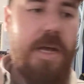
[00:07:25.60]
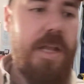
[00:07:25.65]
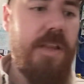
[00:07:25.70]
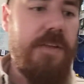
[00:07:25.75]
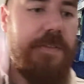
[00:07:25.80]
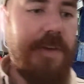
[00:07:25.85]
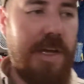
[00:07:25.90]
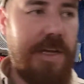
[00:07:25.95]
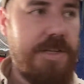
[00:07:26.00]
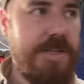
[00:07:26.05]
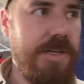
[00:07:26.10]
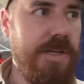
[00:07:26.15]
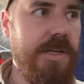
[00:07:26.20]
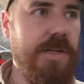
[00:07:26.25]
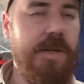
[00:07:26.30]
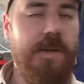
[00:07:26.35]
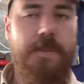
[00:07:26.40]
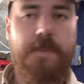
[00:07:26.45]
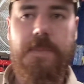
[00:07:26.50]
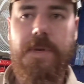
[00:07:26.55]

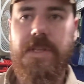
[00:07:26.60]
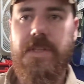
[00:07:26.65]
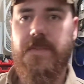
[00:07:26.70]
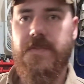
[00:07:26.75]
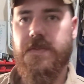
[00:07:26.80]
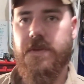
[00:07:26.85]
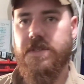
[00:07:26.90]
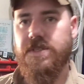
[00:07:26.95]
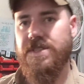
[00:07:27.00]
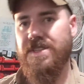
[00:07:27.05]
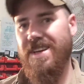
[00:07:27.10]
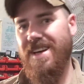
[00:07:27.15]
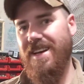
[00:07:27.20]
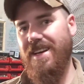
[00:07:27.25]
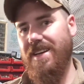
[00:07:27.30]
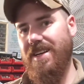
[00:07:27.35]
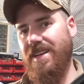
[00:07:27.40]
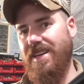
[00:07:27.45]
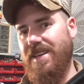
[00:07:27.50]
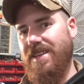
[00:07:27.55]
elevation, but the front
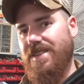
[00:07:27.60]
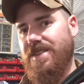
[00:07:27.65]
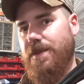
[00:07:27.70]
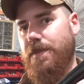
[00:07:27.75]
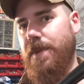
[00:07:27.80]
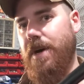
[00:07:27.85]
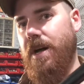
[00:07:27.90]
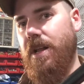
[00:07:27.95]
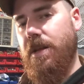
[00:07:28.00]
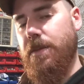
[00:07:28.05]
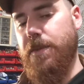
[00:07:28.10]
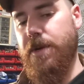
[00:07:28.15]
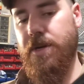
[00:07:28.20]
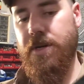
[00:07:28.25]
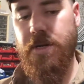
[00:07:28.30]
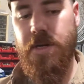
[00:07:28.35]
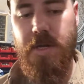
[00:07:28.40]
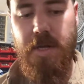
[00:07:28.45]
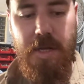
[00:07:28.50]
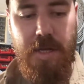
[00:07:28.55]
sight is a
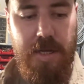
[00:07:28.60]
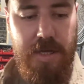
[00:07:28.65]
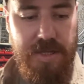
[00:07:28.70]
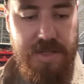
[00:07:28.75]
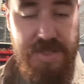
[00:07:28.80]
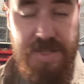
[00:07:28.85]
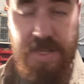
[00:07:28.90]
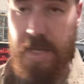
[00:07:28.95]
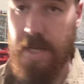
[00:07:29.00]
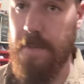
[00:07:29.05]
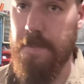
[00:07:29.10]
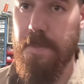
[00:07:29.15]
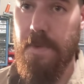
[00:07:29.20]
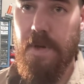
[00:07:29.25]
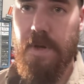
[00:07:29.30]
polymer. Same